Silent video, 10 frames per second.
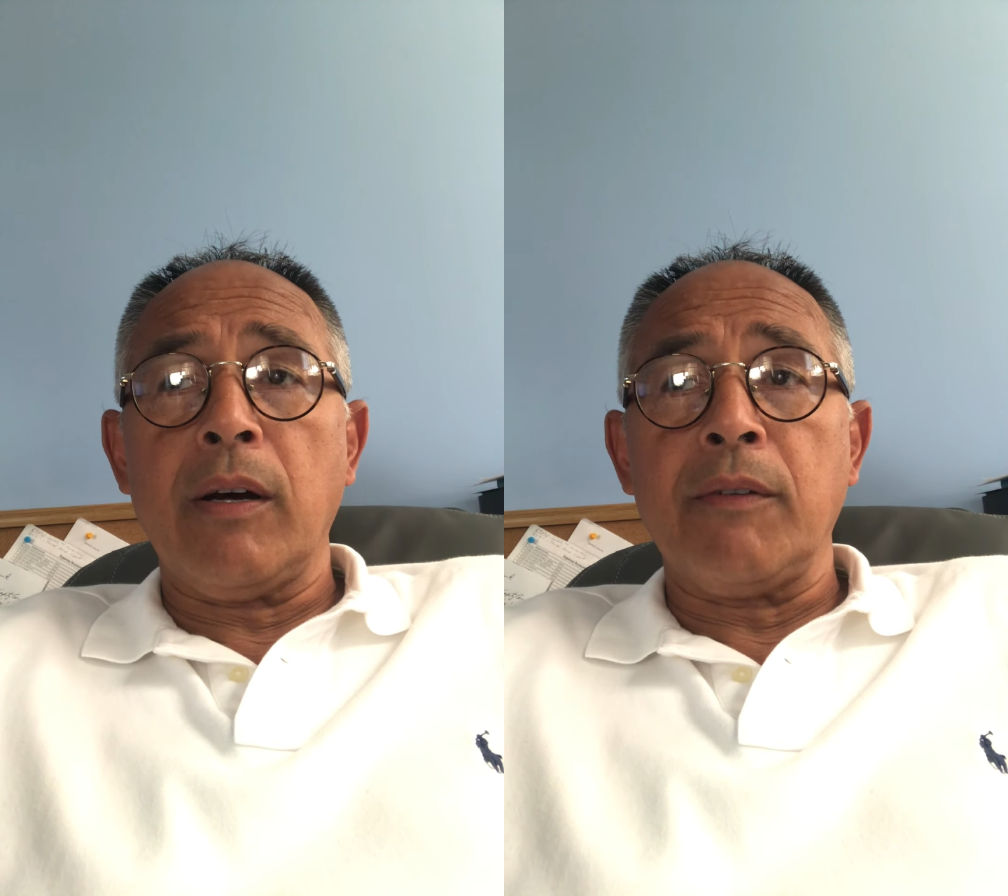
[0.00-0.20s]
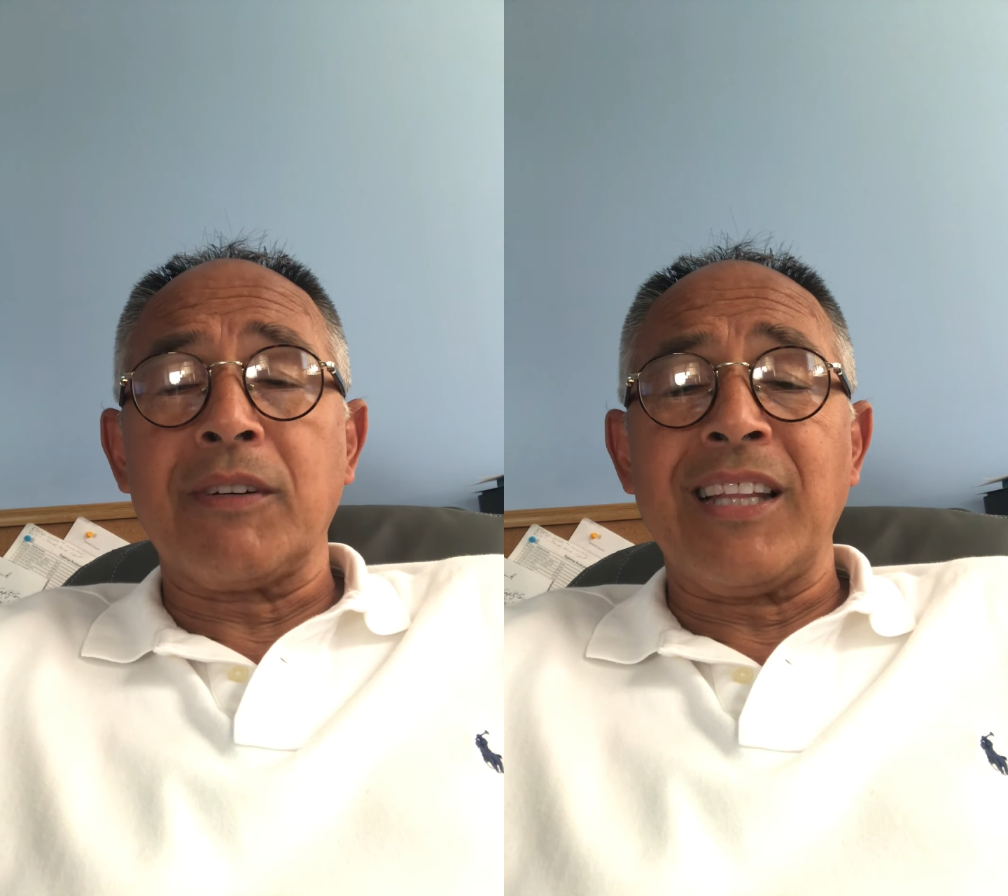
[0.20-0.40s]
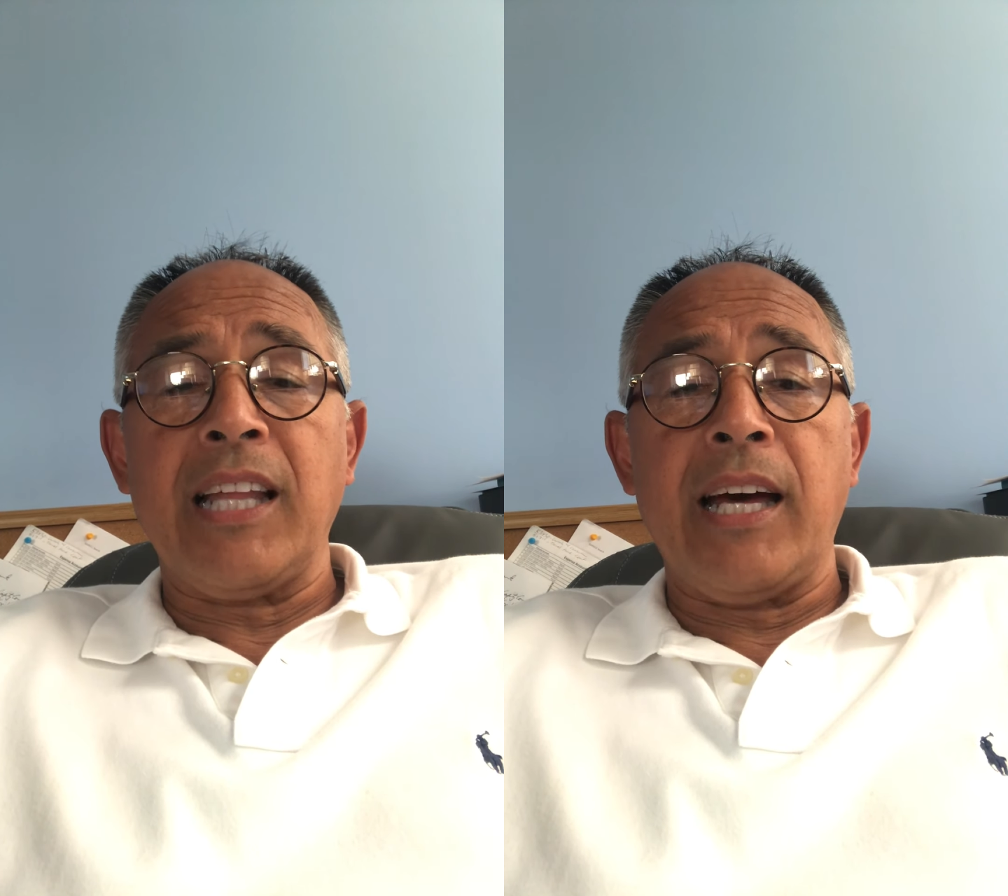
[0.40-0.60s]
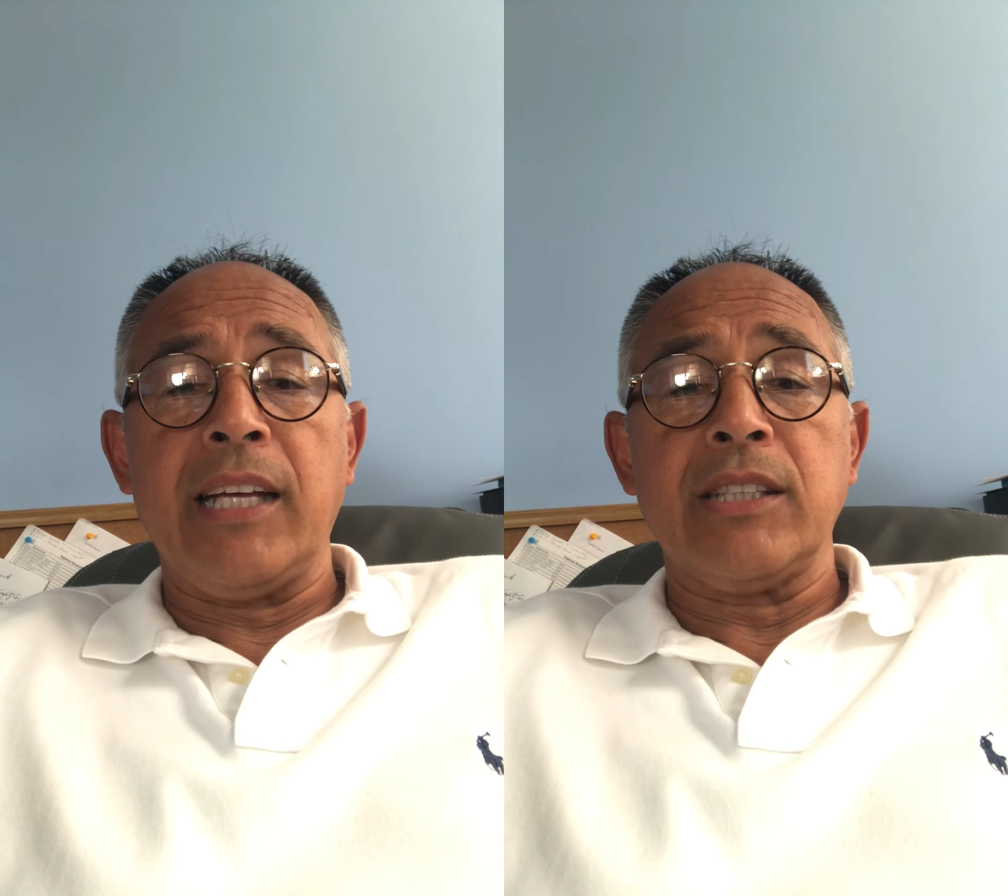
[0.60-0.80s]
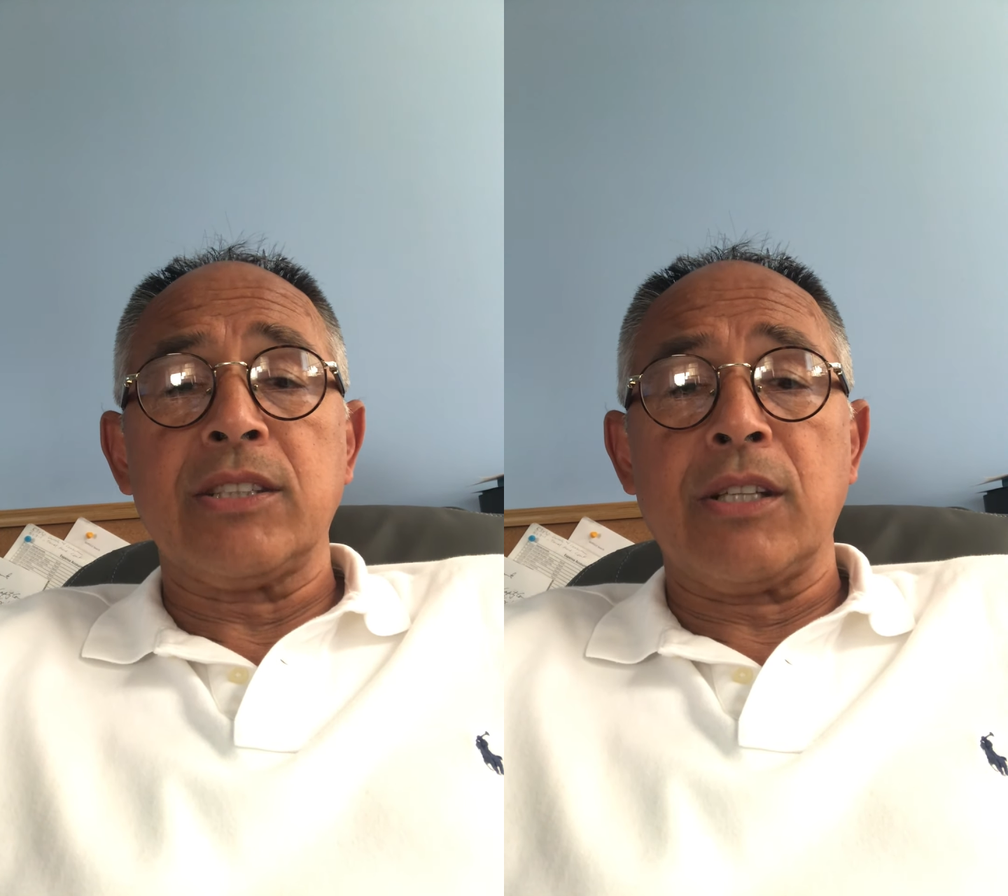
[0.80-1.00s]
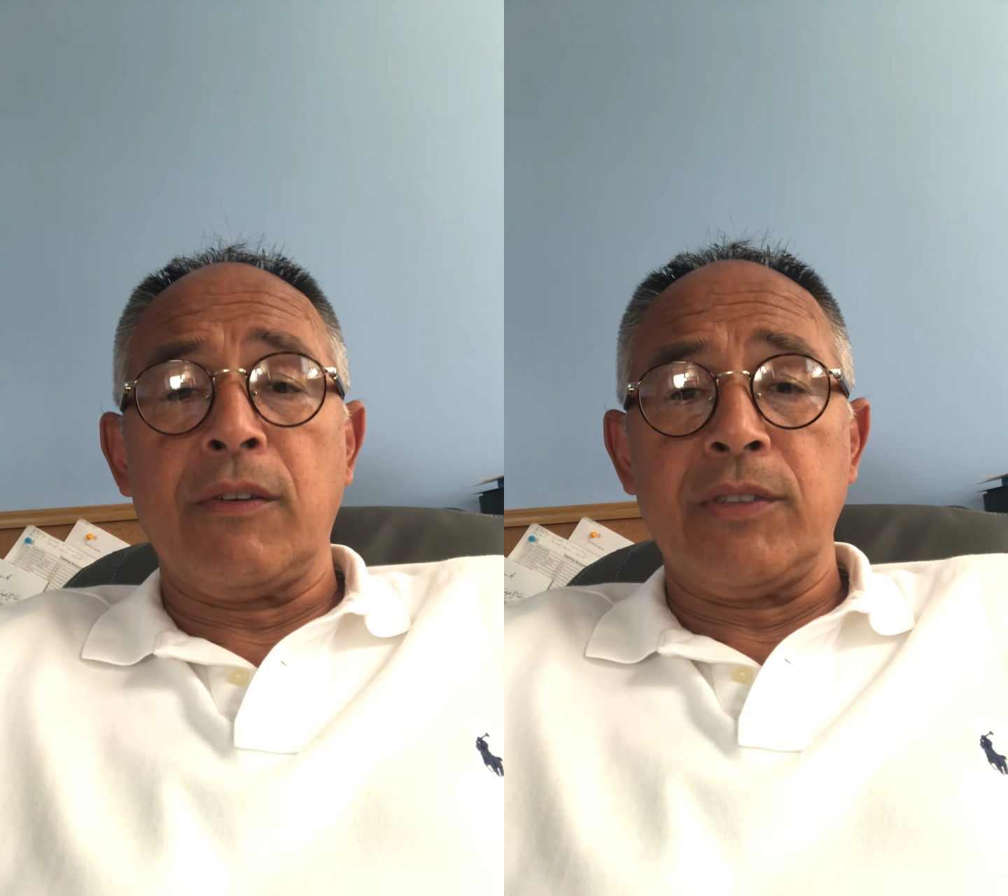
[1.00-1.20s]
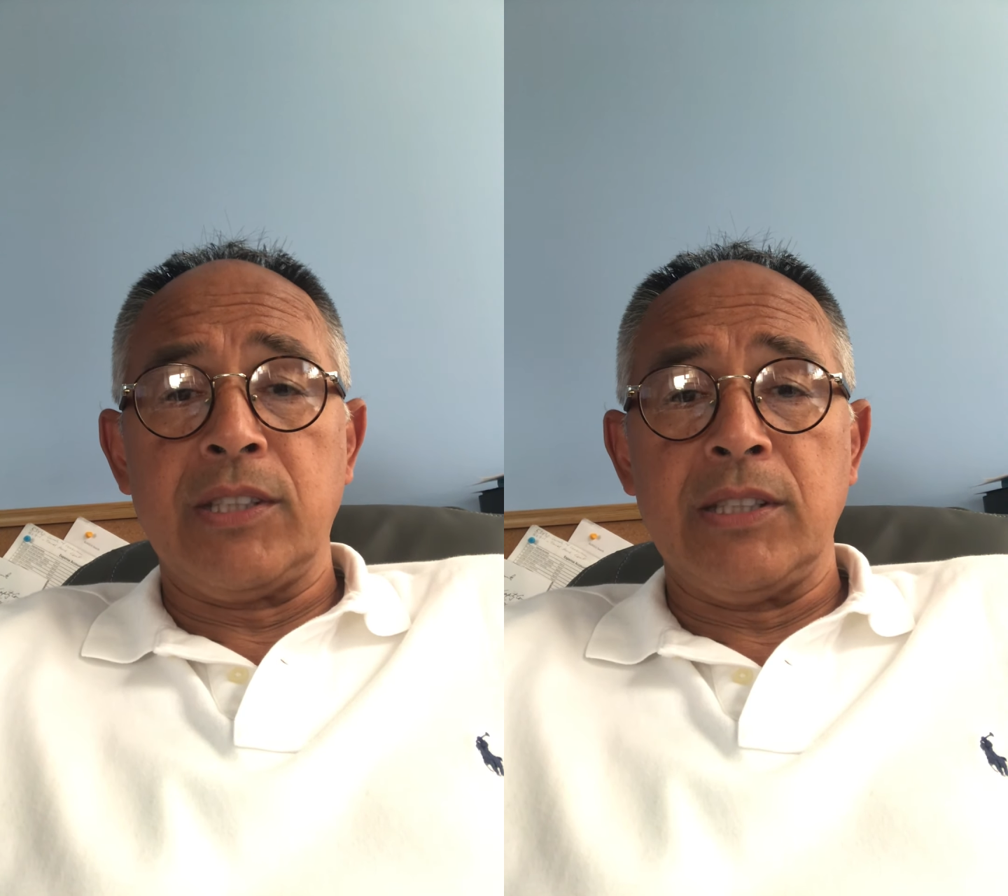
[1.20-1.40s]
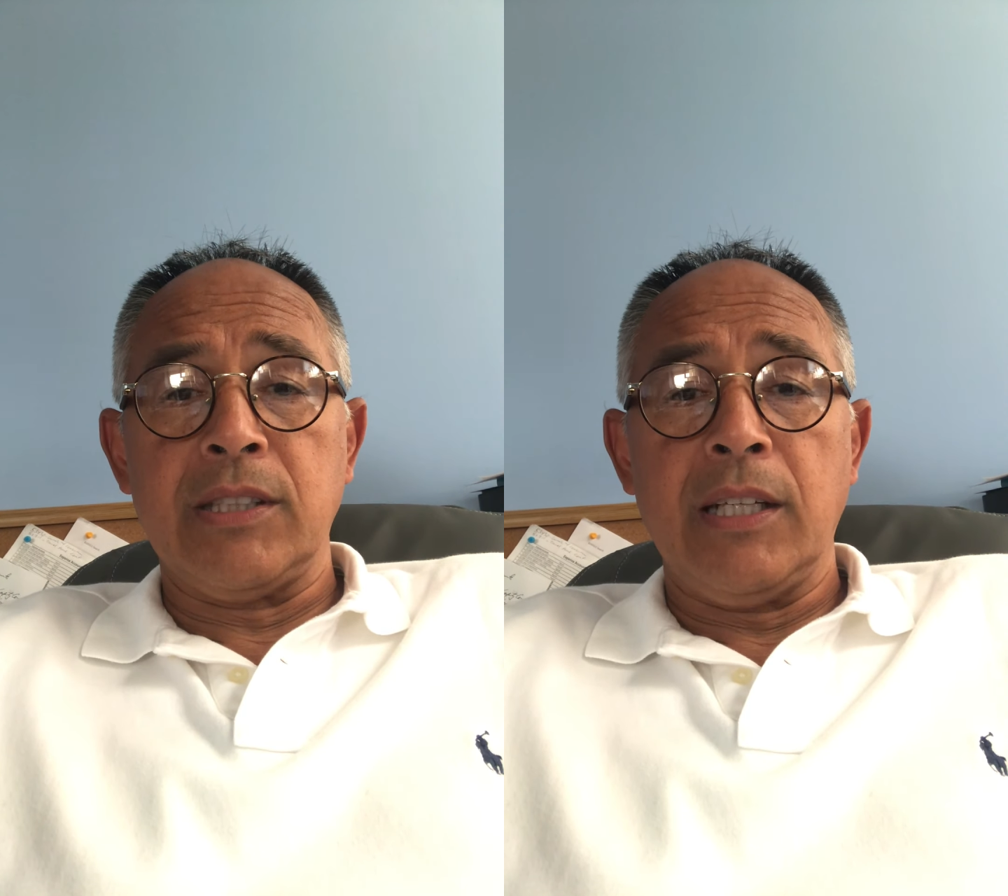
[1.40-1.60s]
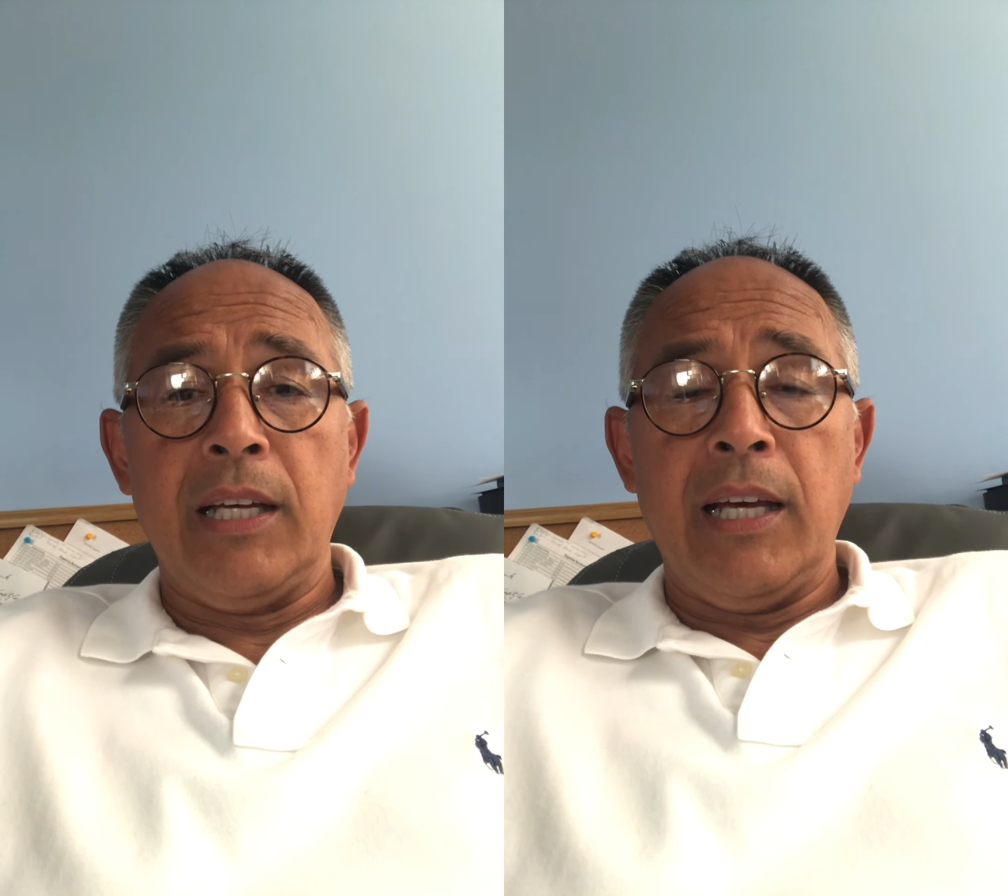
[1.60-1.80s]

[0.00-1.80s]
of client services.